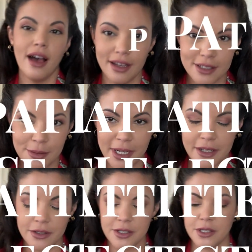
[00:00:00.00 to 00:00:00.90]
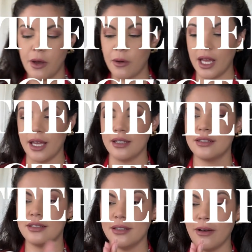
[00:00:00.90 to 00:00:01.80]
Onto patterns. Okay,
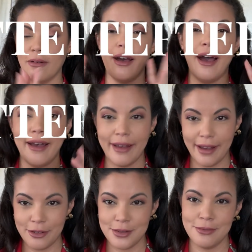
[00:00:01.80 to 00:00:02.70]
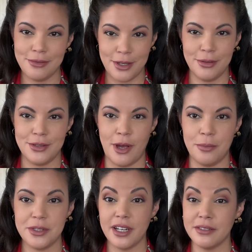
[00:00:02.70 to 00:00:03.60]
so I have some favorite
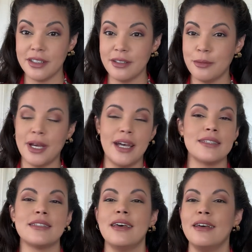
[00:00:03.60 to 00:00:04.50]
tops that I've done in the past.